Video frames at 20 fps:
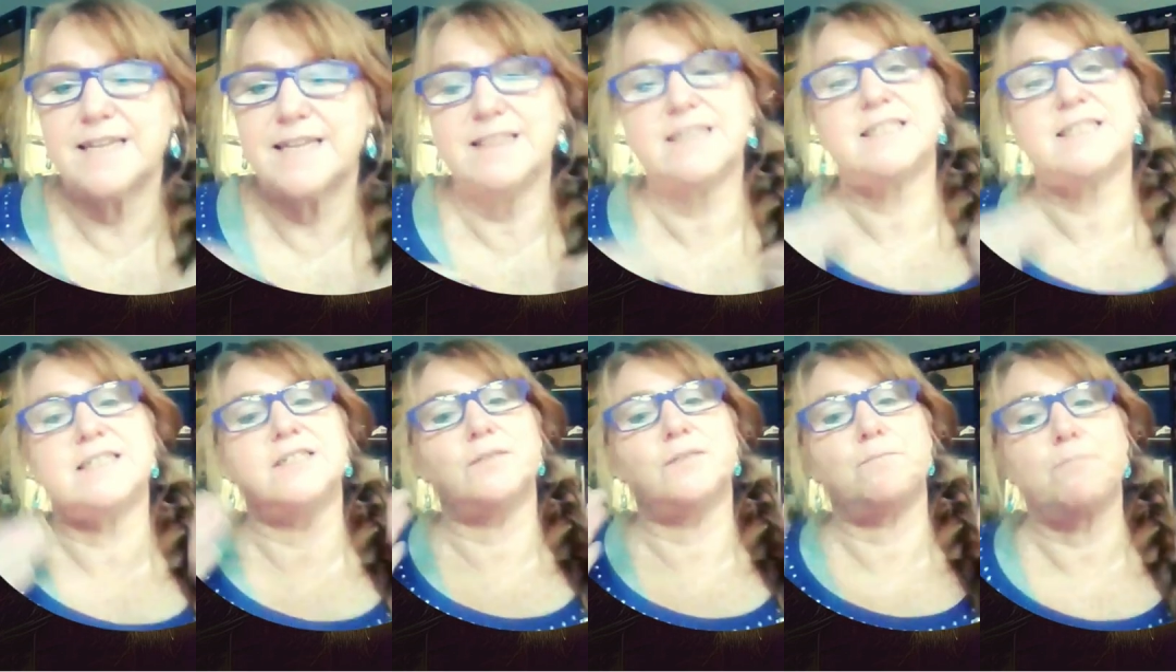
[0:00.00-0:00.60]
and this
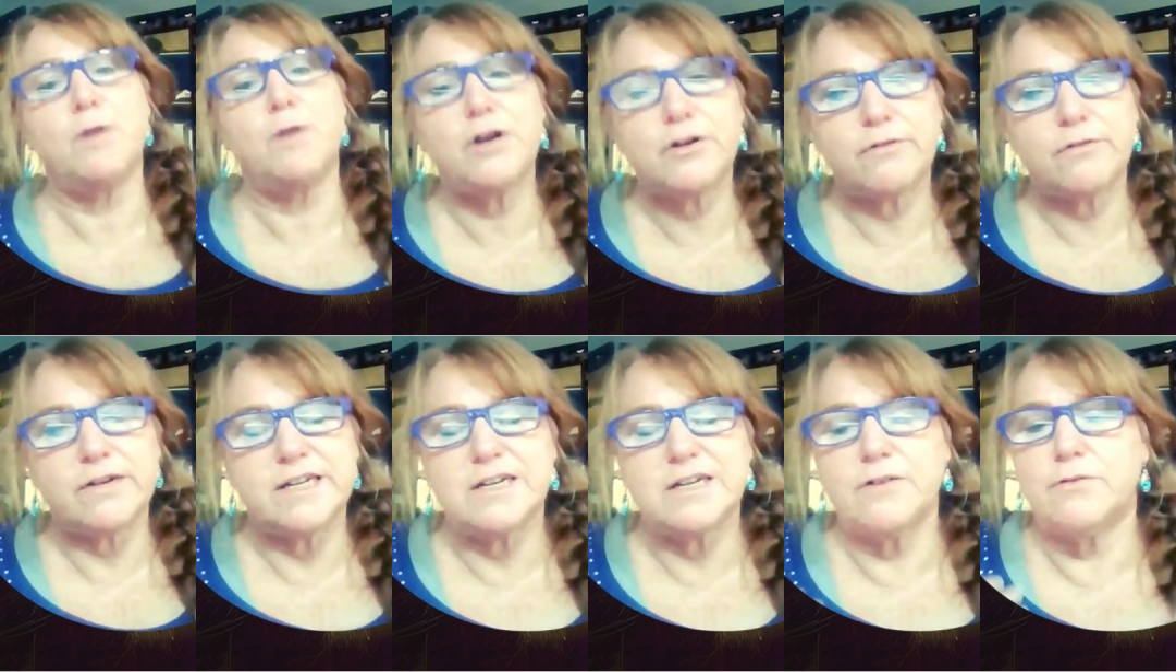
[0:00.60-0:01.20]
is
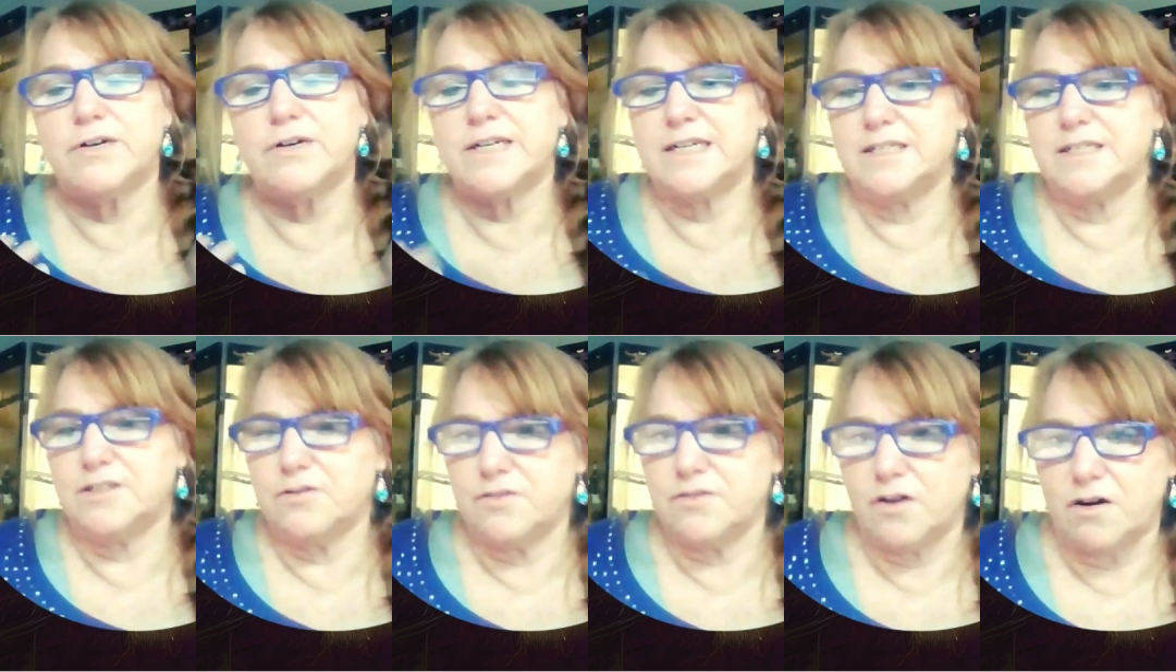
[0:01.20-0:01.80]
Mercury going
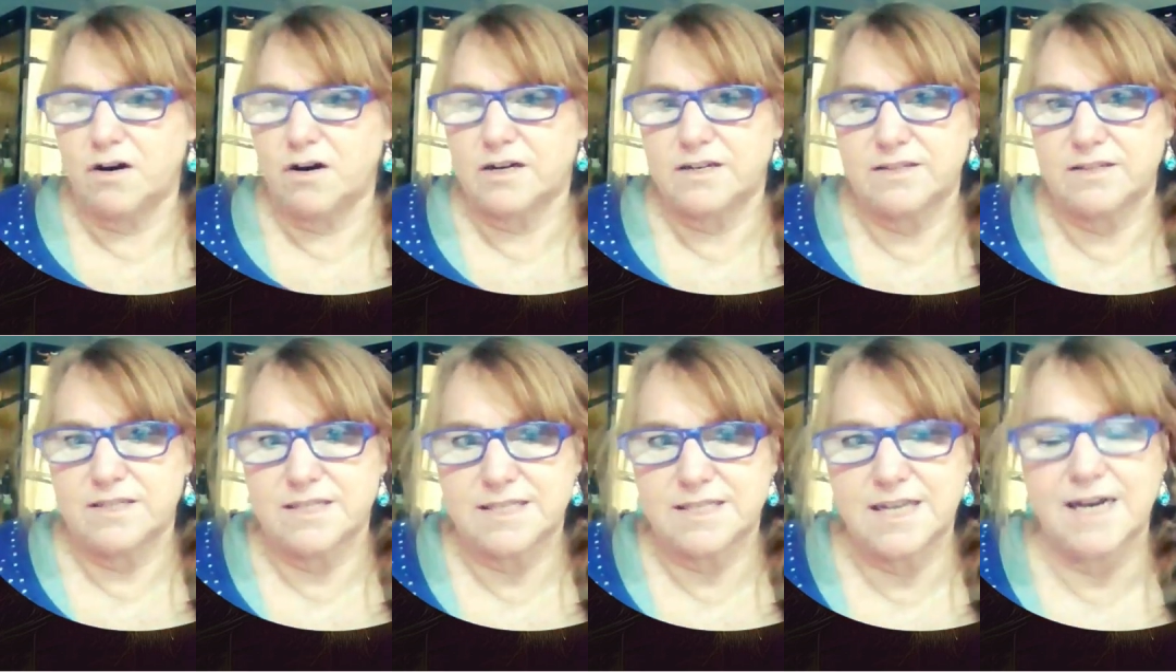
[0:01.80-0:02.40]
into the heart of
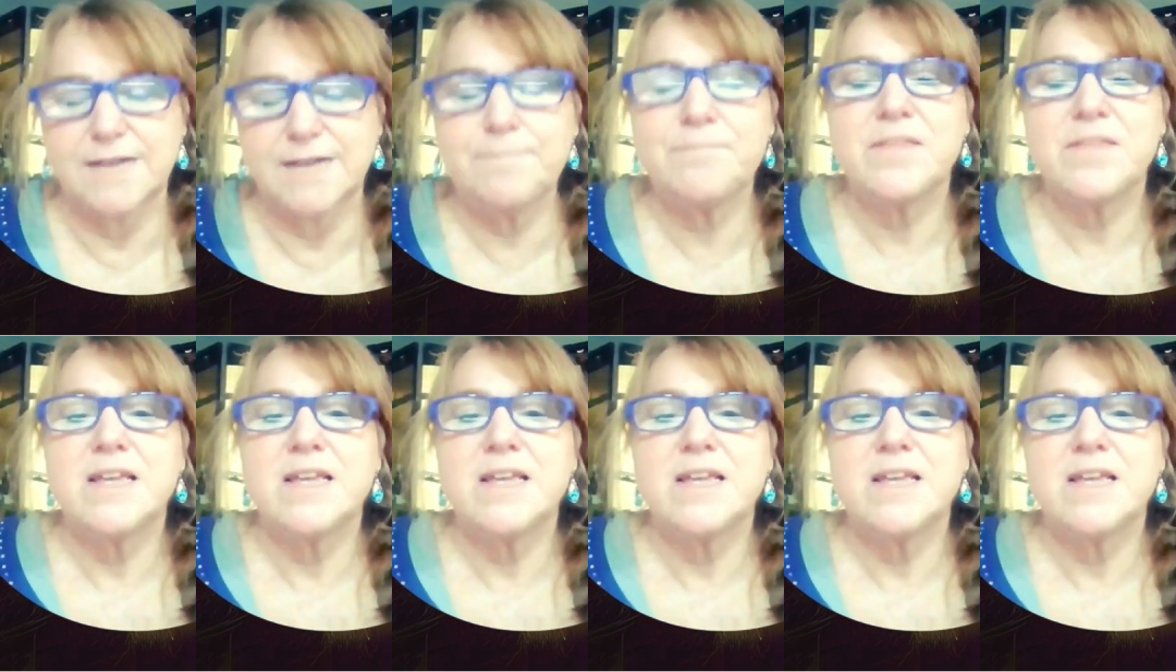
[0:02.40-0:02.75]
the sun.